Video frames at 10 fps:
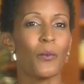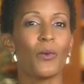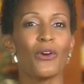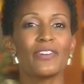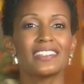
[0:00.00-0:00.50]

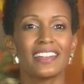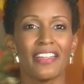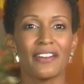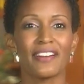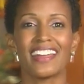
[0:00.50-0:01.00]
woven
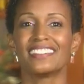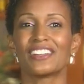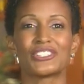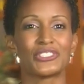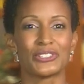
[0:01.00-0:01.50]
leather, and
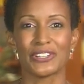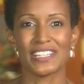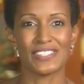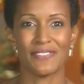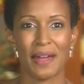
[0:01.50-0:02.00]

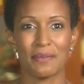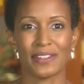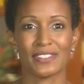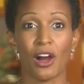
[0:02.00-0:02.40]
luxurious fabrics